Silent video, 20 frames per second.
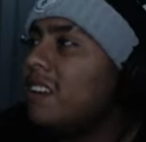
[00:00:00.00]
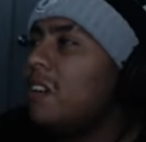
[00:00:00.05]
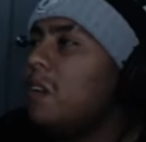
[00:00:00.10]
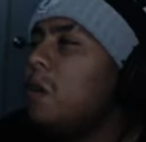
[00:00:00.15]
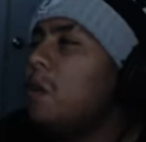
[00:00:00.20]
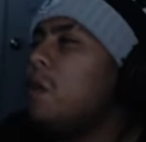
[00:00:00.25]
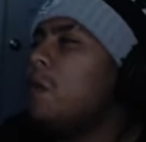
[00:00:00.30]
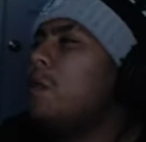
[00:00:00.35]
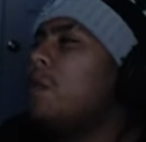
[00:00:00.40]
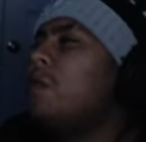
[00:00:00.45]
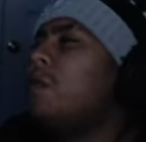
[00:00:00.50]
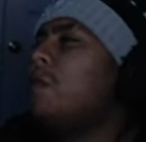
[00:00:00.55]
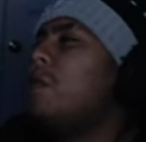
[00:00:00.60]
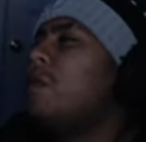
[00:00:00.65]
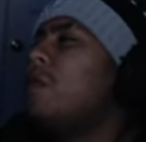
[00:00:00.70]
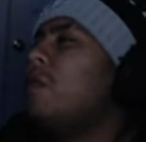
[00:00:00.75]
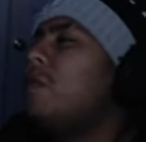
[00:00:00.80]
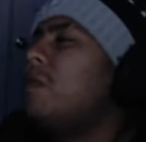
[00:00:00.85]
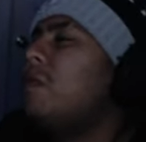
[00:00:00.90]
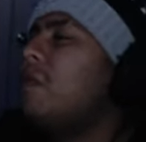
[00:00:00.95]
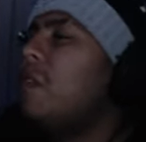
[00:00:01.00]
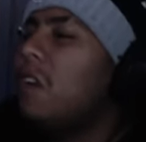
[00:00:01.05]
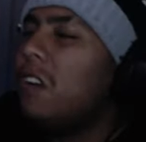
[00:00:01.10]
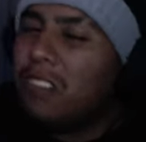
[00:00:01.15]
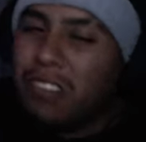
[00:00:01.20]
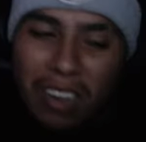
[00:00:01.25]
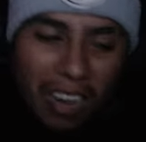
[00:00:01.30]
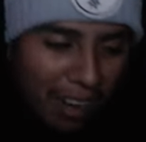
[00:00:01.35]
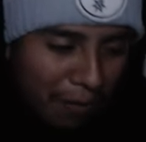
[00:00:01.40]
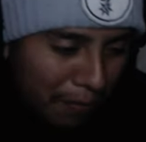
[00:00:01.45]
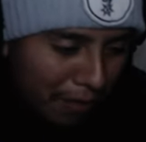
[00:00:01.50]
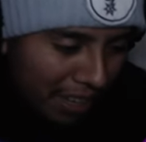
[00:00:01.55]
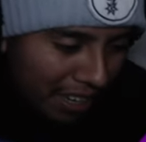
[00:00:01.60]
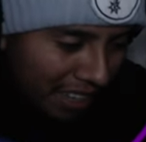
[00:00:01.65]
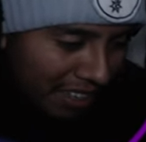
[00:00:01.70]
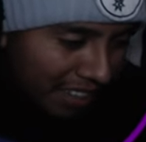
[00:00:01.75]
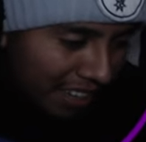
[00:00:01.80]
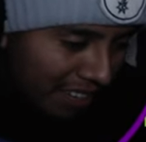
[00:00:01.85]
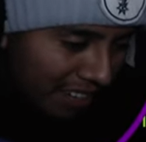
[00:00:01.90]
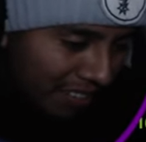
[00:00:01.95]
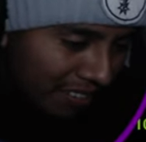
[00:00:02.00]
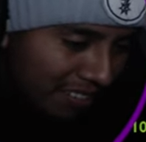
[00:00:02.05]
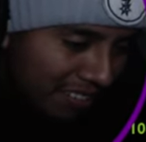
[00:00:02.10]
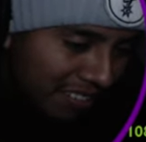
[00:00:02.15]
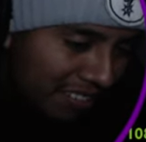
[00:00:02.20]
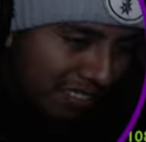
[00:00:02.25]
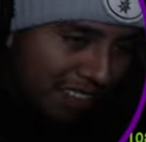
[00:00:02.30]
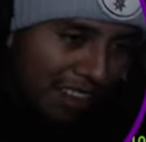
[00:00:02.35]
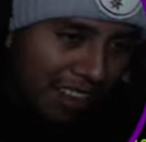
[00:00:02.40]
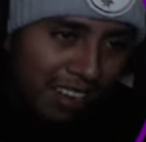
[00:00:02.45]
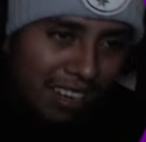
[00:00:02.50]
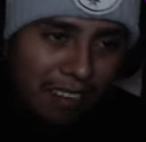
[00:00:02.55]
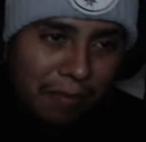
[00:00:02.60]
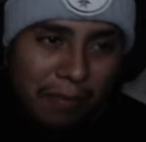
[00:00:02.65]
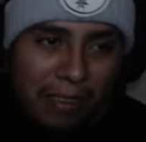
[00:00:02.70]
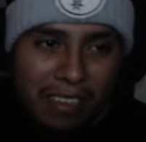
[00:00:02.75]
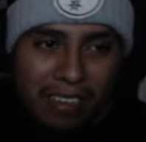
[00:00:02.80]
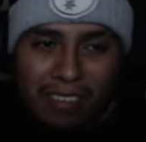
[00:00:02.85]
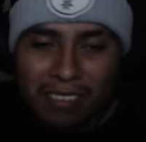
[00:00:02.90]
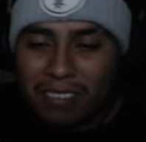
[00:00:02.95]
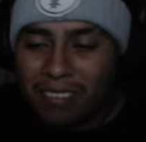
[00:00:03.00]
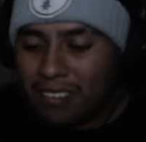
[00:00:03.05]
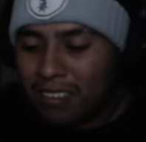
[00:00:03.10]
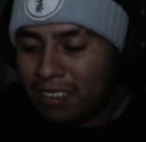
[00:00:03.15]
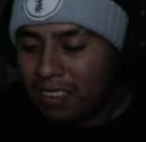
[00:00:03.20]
Oof. First night, man. I know this is not gonna be good.